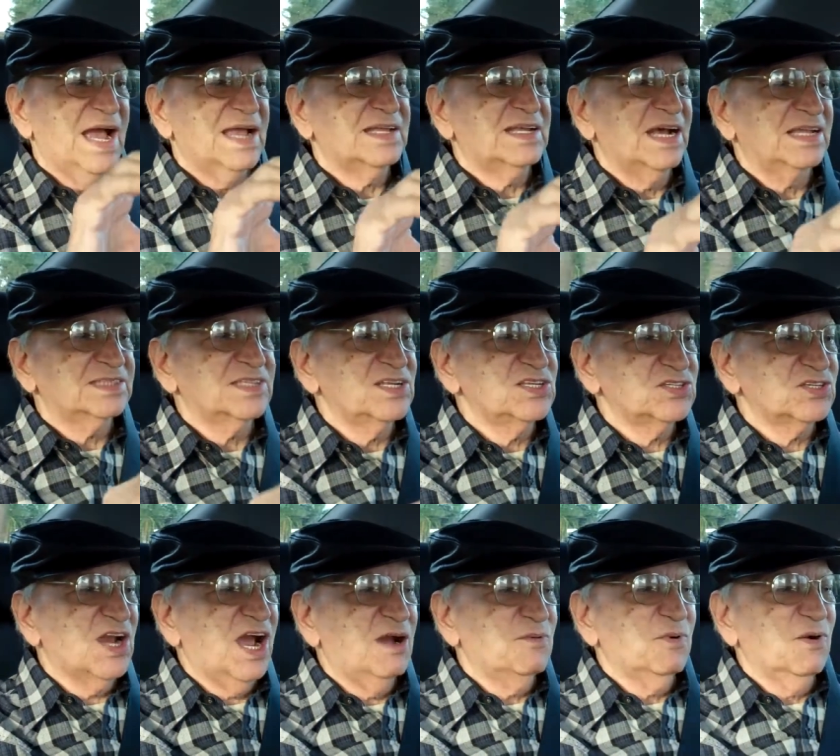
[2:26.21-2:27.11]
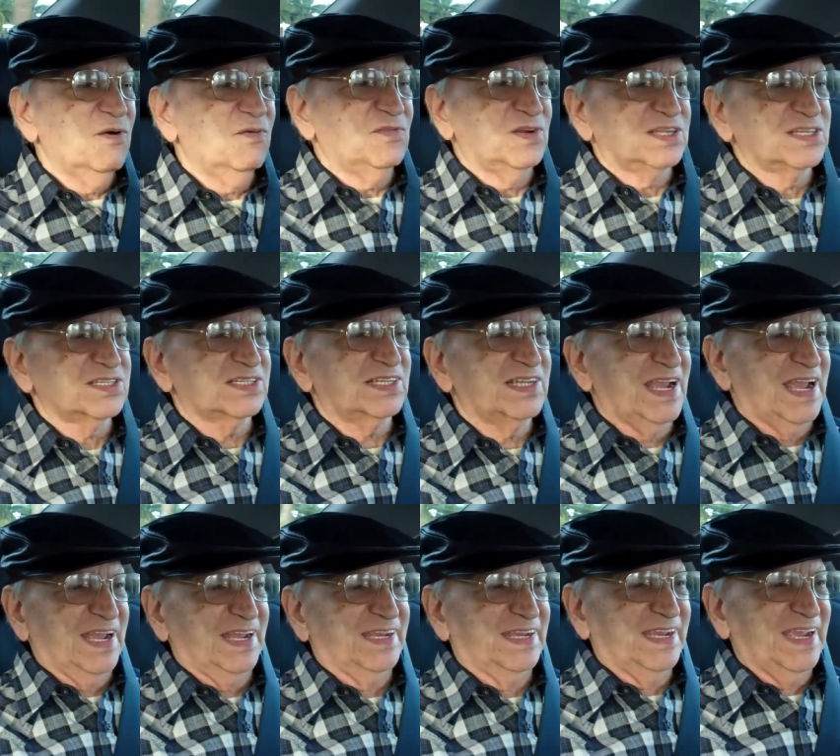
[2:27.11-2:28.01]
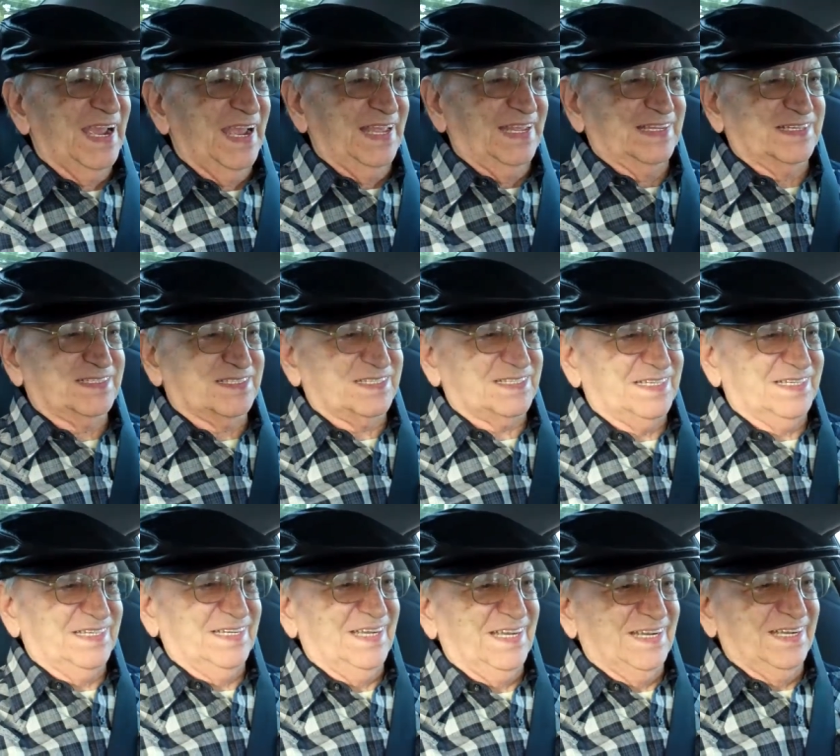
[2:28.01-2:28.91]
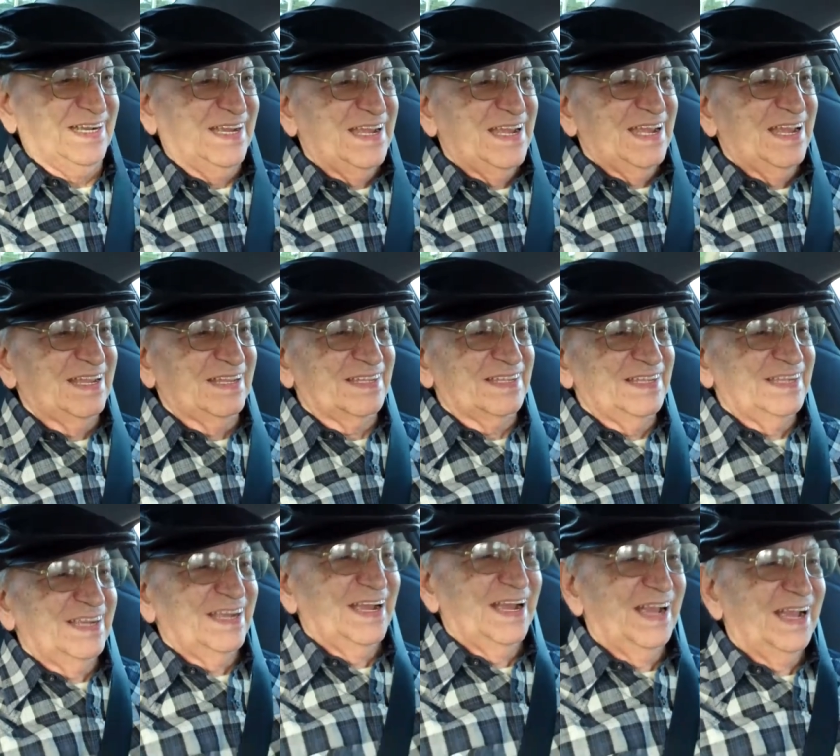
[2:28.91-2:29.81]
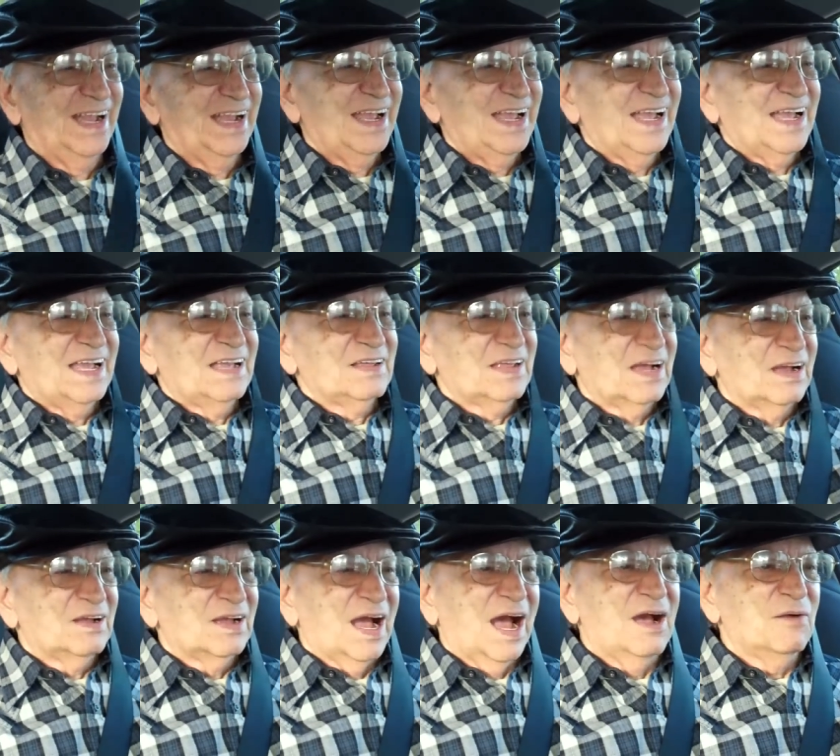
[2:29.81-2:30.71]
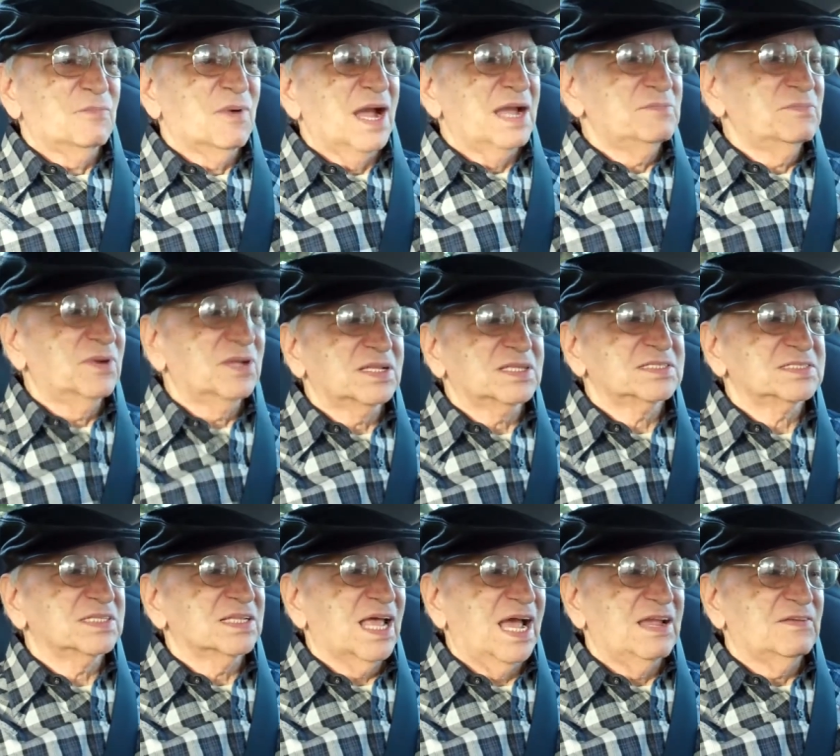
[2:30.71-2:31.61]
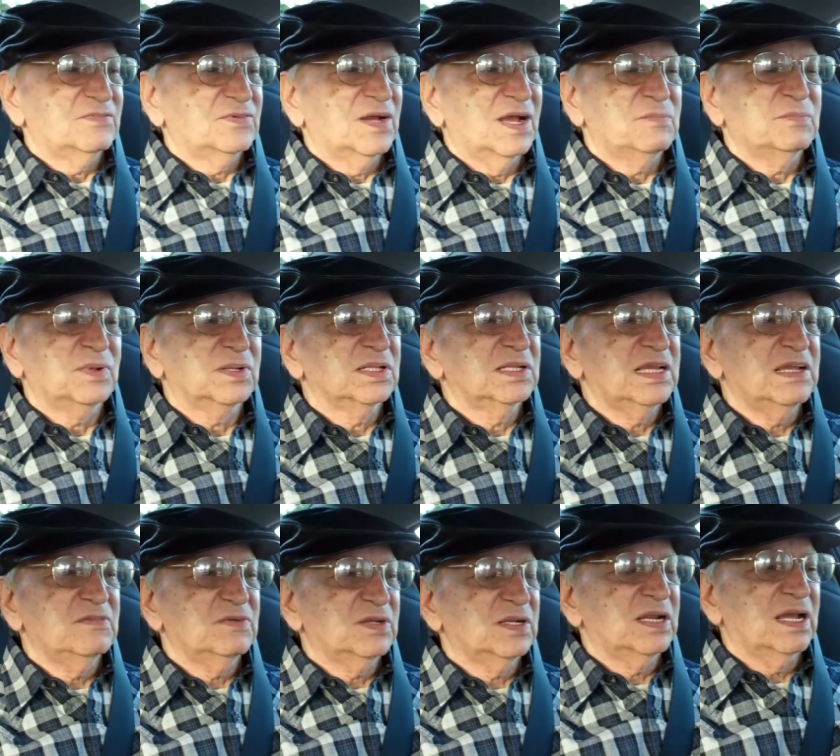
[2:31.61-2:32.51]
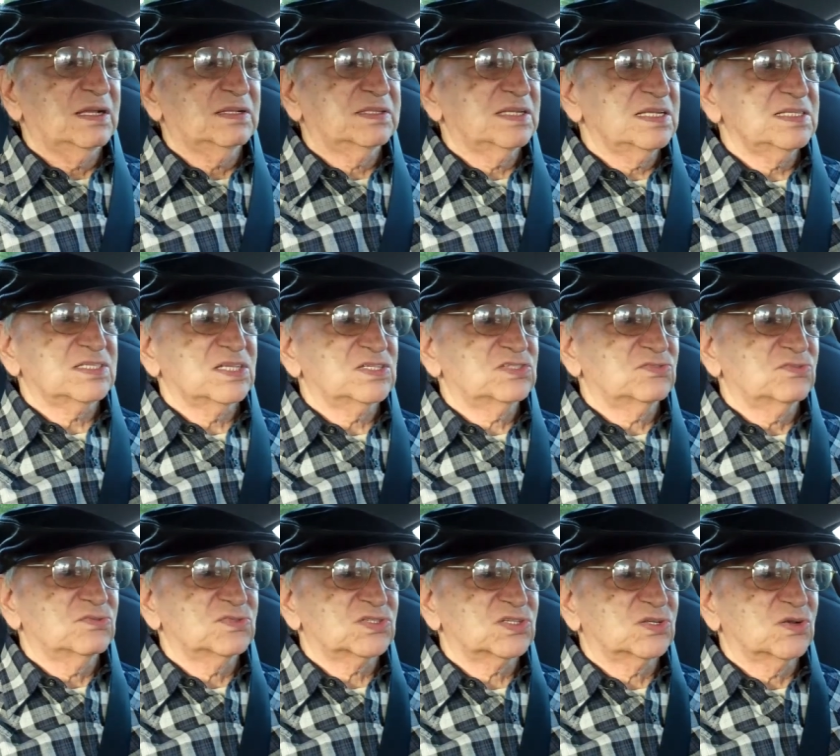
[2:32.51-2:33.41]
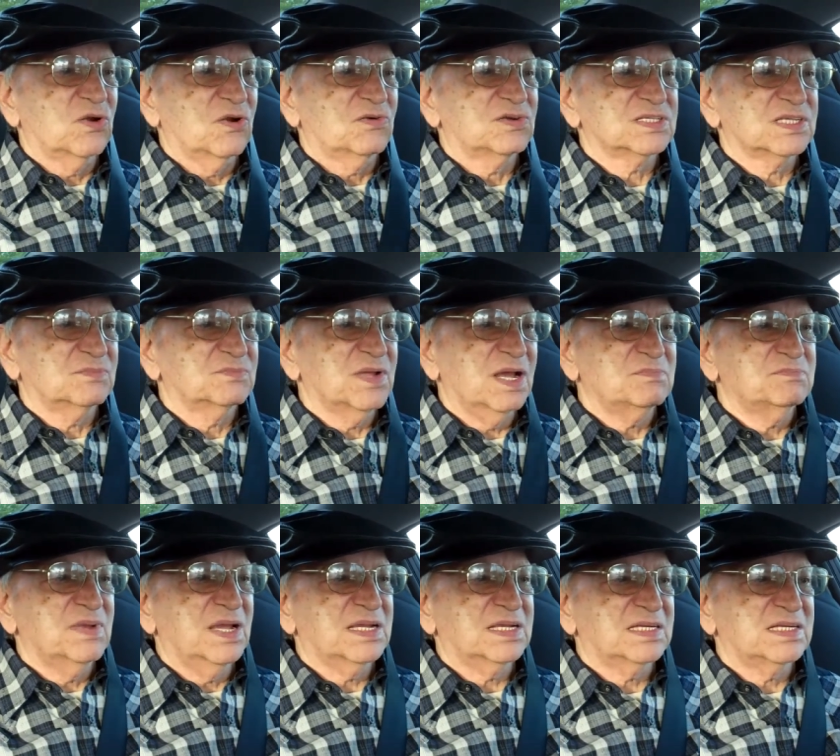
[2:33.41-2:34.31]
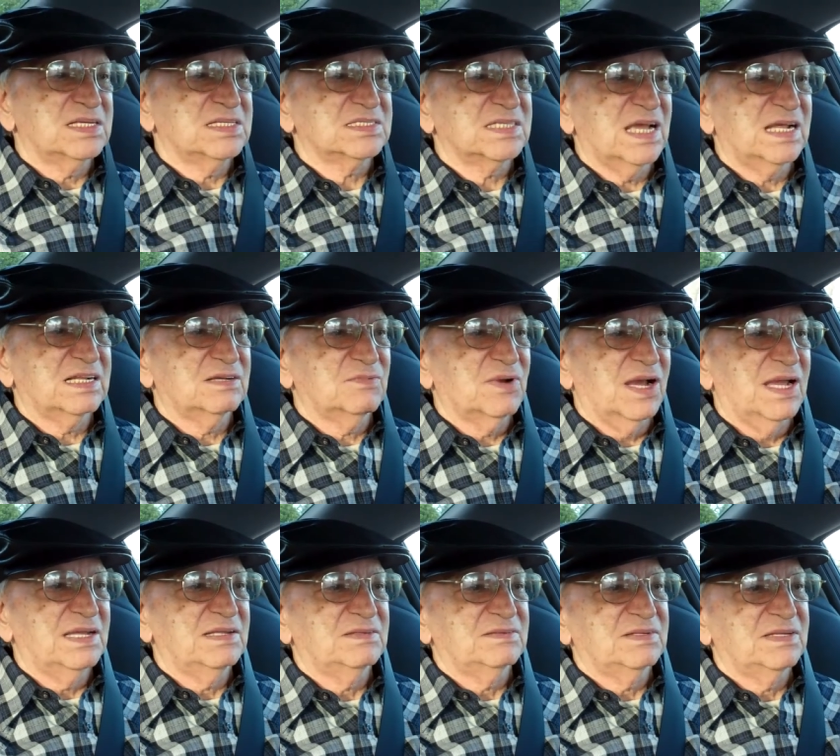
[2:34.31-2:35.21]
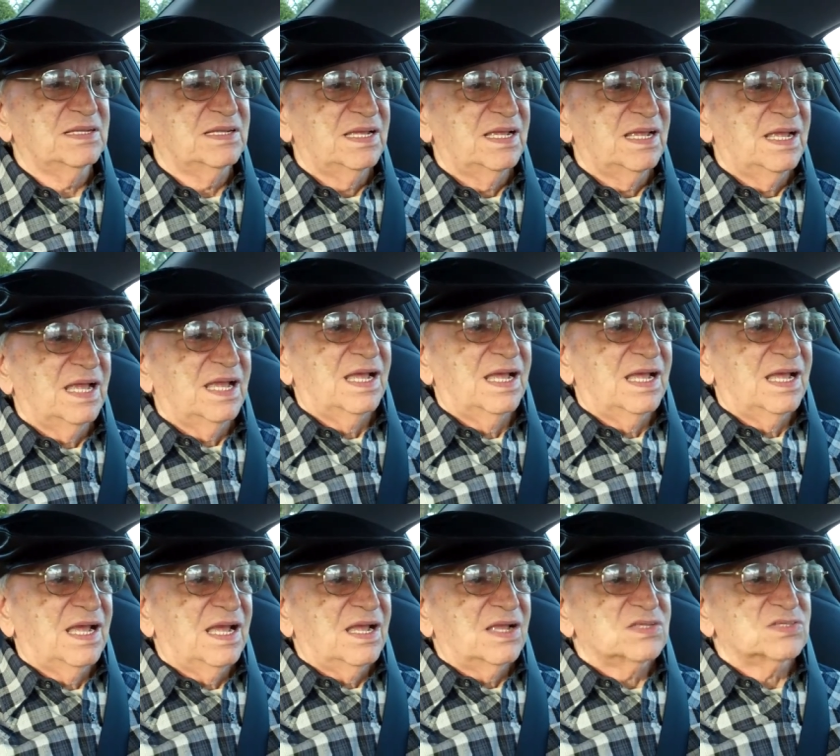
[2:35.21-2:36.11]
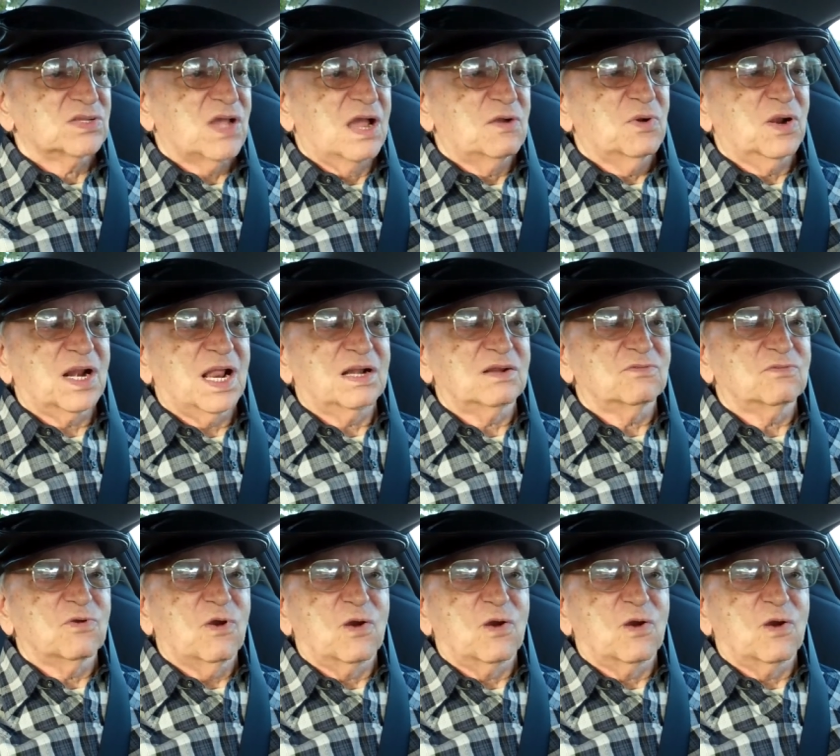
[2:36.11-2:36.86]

I got the job over Stan Getz. That's great, Pop. on uh, my mother's life. I believe you. And I, these are true stories. I'm not making these out of my. I know. I know so I went on the great.